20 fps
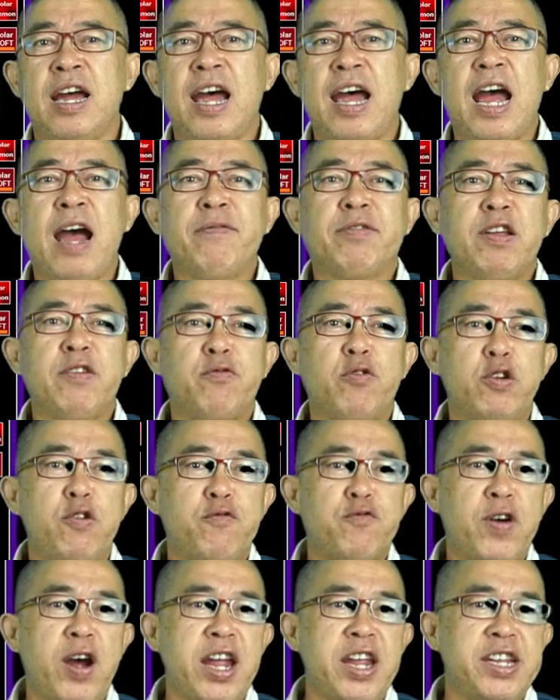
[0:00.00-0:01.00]
after
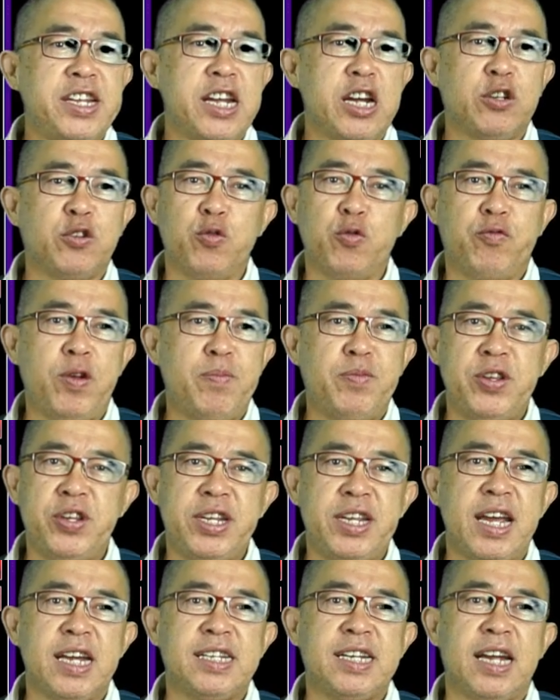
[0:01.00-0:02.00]
45 year to 50
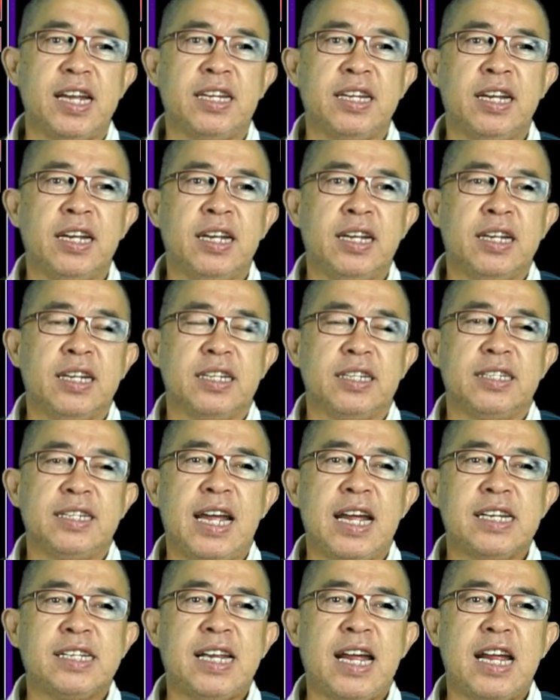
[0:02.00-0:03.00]
year that
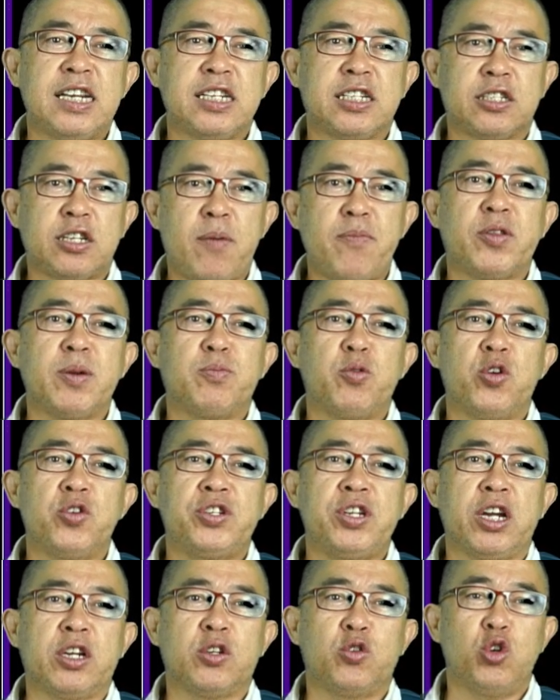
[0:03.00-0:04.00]
NASA stopped the
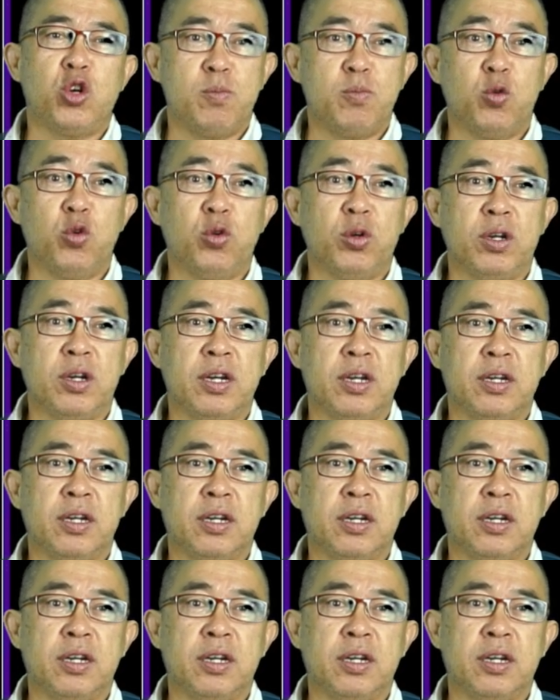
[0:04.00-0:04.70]
project to the moon